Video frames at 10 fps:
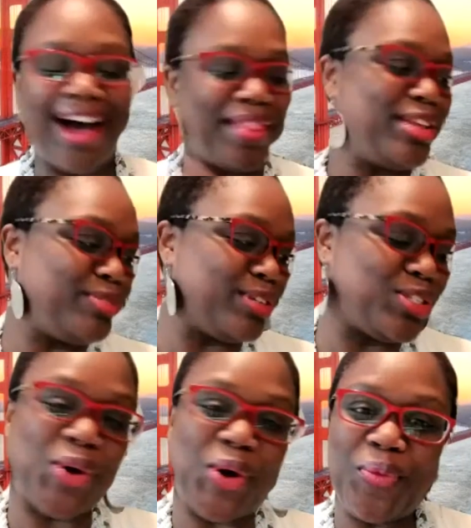This was
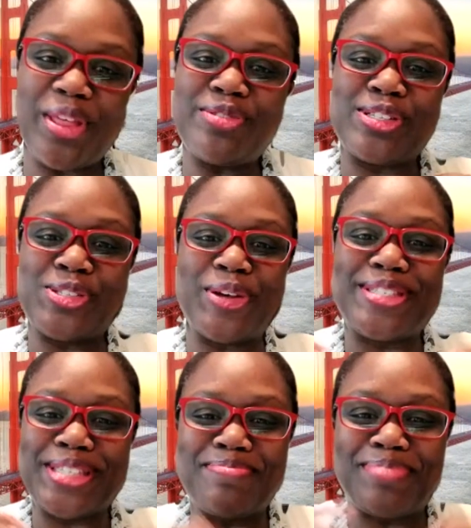so
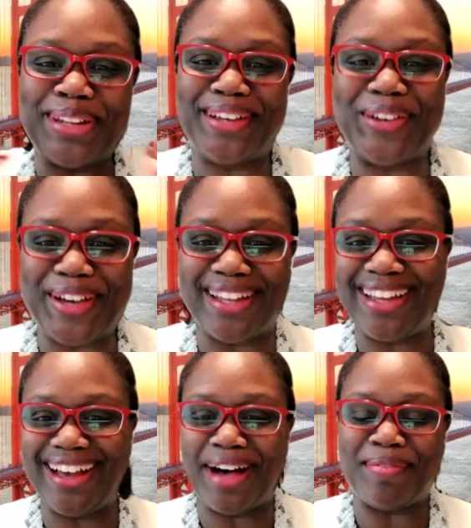simple and good.